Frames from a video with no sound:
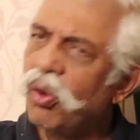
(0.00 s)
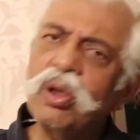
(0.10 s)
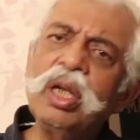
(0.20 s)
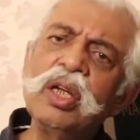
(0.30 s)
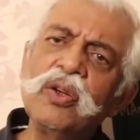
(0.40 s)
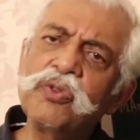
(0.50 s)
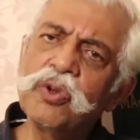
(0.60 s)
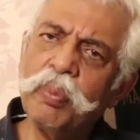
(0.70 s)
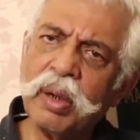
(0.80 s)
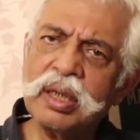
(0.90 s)
Only if
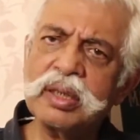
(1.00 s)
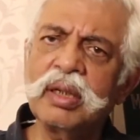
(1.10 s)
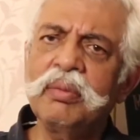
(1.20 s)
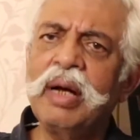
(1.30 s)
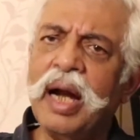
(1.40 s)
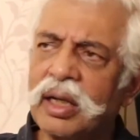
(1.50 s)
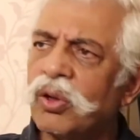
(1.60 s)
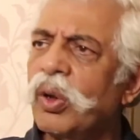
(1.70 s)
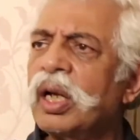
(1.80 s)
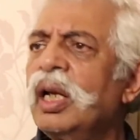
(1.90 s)
you punish them
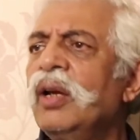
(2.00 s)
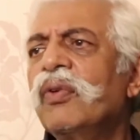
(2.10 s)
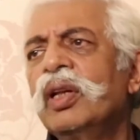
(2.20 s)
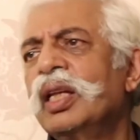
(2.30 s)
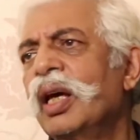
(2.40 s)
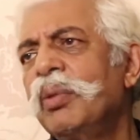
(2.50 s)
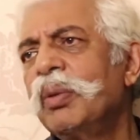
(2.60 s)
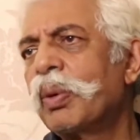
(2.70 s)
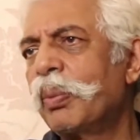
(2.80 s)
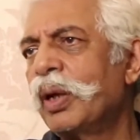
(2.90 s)
adequately will they
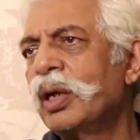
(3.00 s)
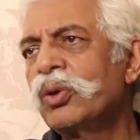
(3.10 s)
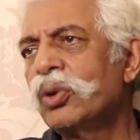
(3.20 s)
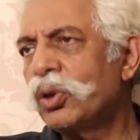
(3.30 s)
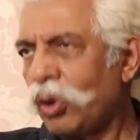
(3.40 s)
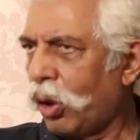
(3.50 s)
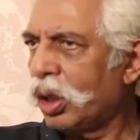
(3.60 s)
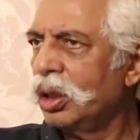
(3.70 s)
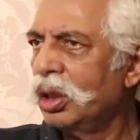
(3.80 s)
be prepared to talk.